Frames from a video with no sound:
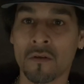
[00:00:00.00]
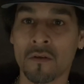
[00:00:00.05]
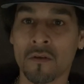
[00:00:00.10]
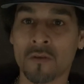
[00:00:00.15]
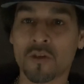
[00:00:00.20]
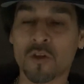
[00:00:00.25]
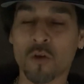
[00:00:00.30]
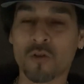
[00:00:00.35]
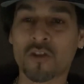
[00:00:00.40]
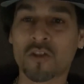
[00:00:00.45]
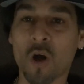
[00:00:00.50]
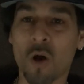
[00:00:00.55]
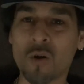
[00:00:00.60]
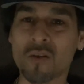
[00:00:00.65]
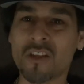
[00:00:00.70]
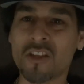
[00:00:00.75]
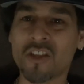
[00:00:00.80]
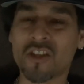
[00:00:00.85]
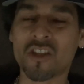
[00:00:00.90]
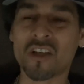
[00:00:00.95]
So
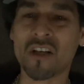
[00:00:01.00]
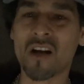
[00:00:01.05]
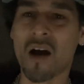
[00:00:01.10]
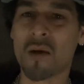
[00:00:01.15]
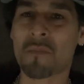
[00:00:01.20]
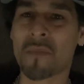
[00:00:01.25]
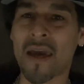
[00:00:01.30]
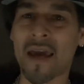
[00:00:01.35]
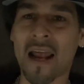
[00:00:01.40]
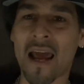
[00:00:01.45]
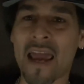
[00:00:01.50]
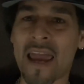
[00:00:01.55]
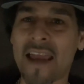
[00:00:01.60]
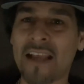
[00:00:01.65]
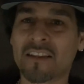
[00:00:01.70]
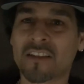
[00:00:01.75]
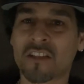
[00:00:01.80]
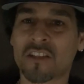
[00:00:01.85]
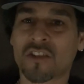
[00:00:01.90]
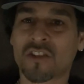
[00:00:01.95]
soak this shit up, man. I
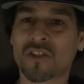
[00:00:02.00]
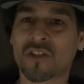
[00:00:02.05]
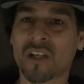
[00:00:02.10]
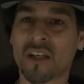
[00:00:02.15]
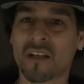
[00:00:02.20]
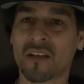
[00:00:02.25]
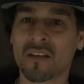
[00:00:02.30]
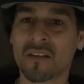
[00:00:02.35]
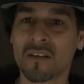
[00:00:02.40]
hate this shit.